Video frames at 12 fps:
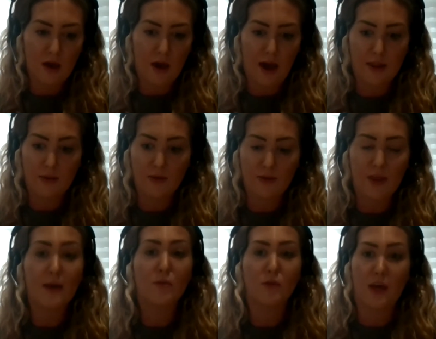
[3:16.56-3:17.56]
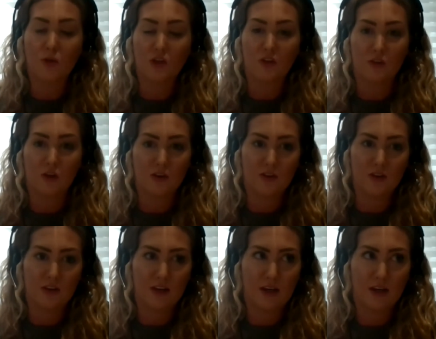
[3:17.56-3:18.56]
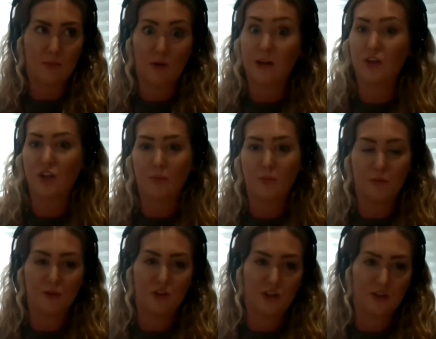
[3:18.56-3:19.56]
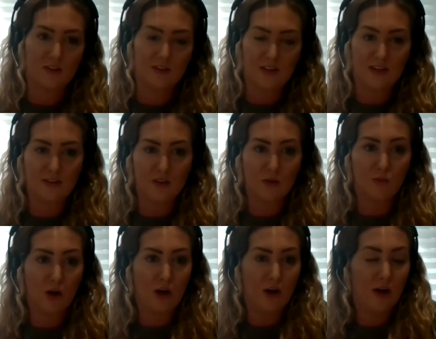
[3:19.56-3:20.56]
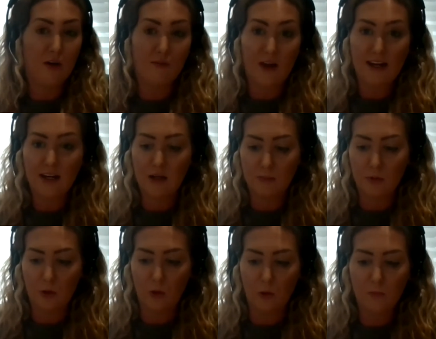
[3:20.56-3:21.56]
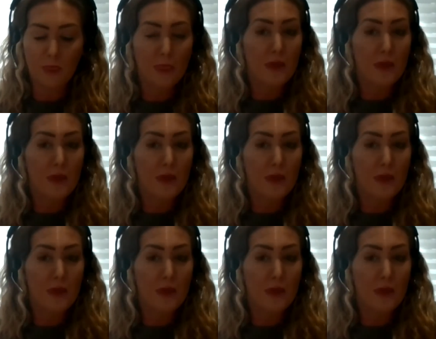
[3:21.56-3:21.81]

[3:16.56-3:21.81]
and they they were discussing the apprenticeship opportunities that were available.